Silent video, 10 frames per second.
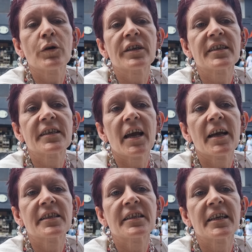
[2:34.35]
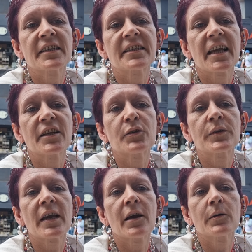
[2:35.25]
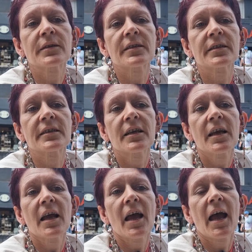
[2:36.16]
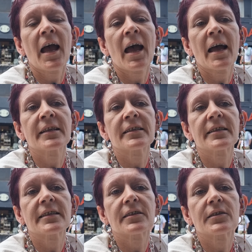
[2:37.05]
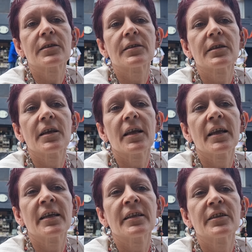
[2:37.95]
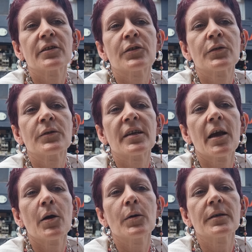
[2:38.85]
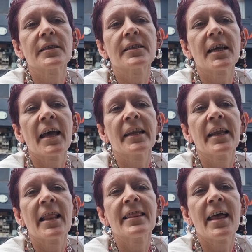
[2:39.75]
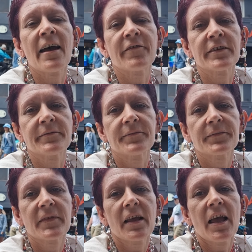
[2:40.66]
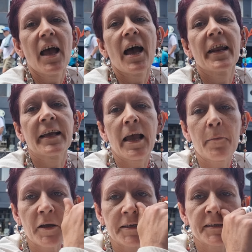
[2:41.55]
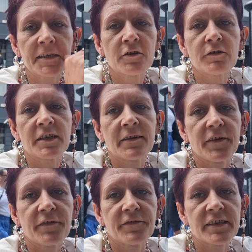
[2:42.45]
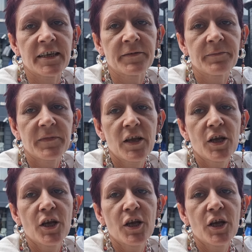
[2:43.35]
would have started in say 2000 and uh, 2011, and I kept it a secret till 15.